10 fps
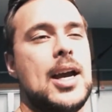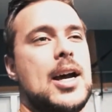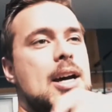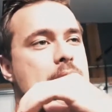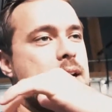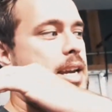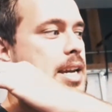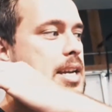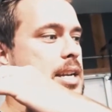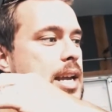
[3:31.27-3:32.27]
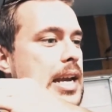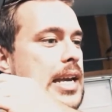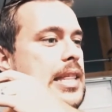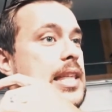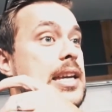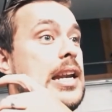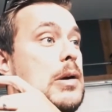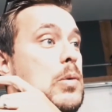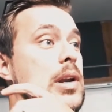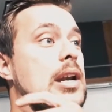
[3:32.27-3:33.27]
And then
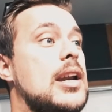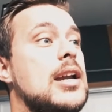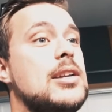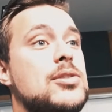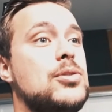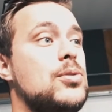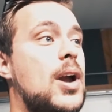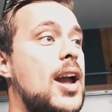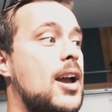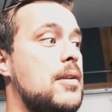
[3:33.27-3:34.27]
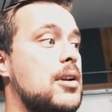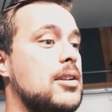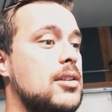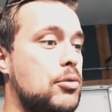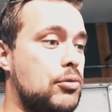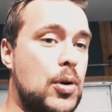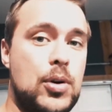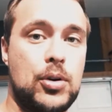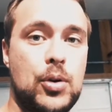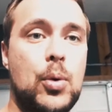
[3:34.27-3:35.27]
I wanted it to have a
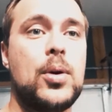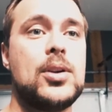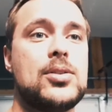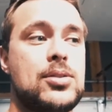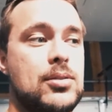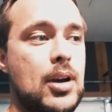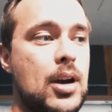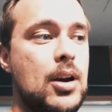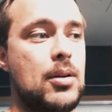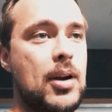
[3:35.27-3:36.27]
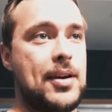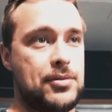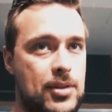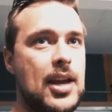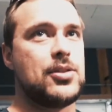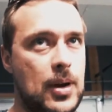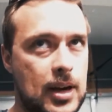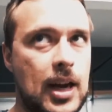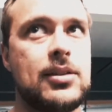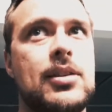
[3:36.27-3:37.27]
throatier noise after that, so I
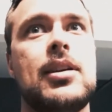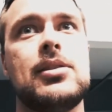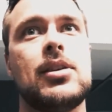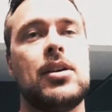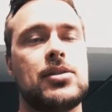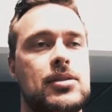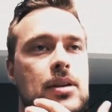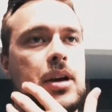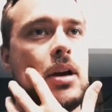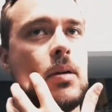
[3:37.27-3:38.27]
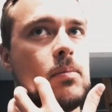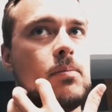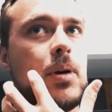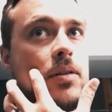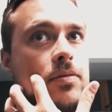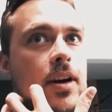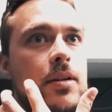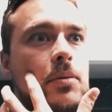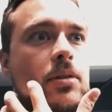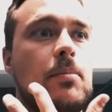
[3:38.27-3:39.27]
got the exhaust modified
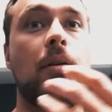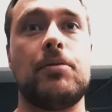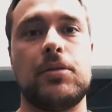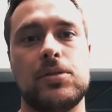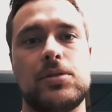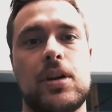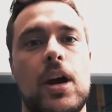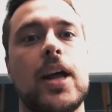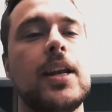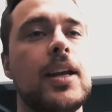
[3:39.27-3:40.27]
with the mufflers cut.